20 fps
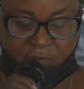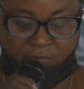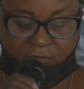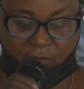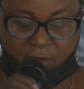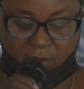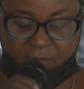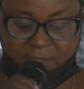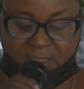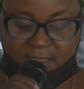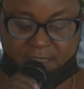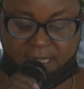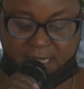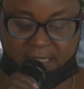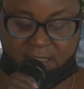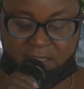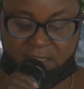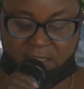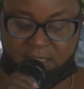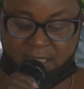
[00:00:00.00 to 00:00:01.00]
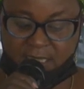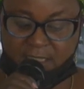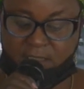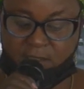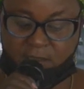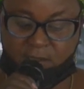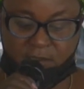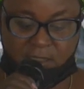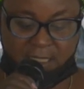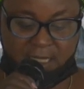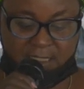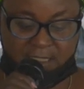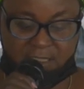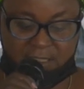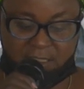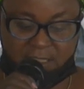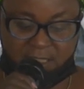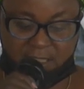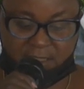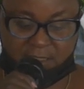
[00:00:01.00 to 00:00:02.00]
from the 36,
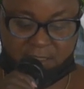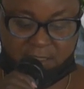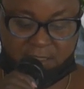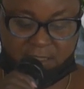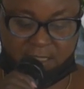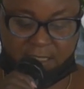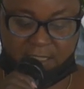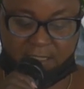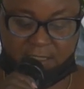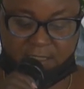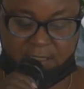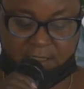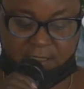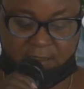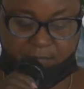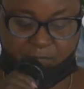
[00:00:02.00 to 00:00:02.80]
36 states